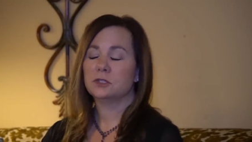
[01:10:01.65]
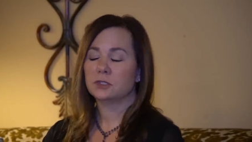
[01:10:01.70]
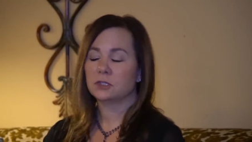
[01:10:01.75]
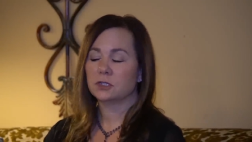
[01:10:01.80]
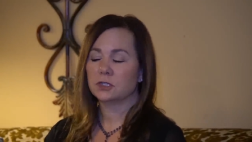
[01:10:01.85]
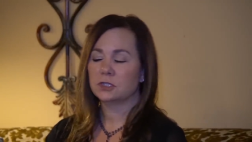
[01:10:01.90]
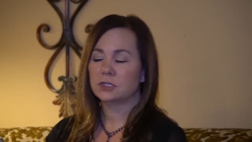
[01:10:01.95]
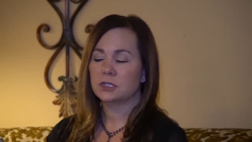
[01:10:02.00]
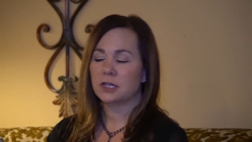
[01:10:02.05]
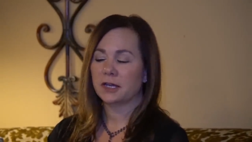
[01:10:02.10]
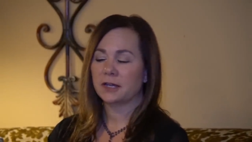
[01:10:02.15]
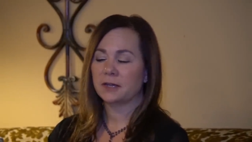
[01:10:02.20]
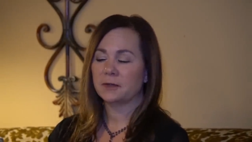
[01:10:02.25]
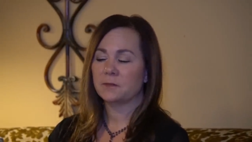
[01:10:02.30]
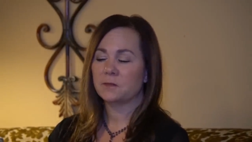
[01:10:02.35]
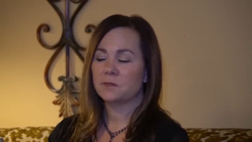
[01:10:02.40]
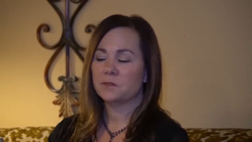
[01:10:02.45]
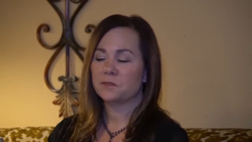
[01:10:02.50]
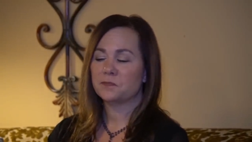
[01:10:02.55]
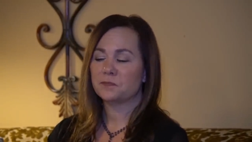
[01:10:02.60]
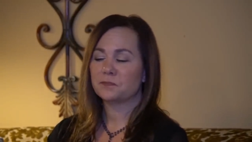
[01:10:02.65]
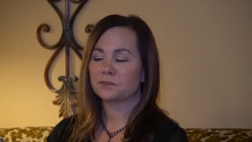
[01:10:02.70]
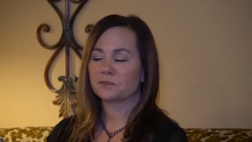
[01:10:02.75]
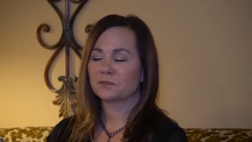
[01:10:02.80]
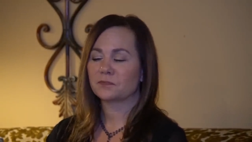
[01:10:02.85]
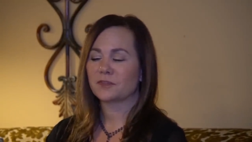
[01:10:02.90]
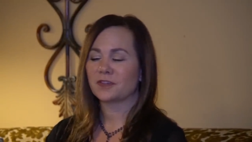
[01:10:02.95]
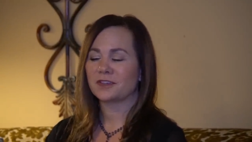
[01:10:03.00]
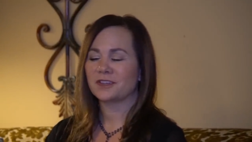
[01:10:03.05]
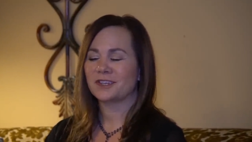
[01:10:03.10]
could um,
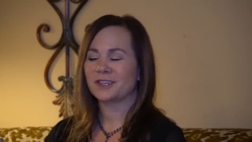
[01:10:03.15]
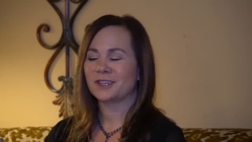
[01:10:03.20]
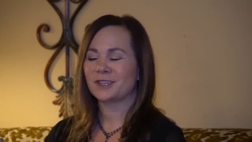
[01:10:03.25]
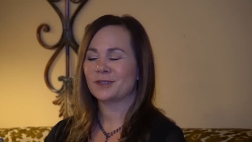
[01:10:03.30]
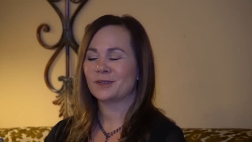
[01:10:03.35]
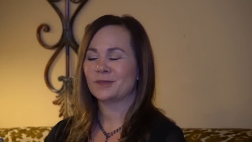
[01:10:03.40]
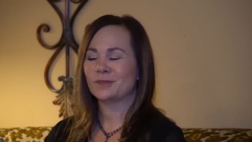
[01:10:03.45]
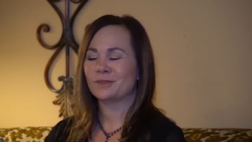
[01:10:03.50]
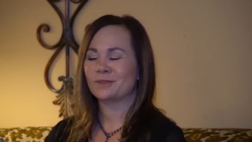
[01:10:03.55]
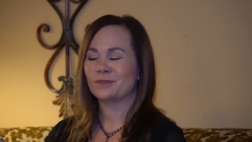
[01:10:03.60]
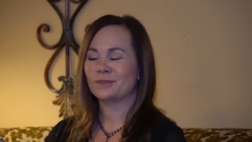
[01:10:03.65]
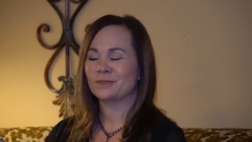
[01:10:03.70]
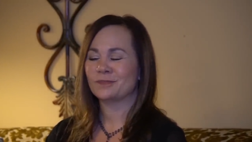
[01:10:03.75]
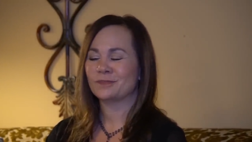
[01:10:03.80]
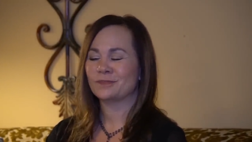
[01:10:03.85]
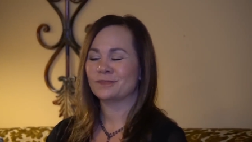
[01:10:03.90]
um,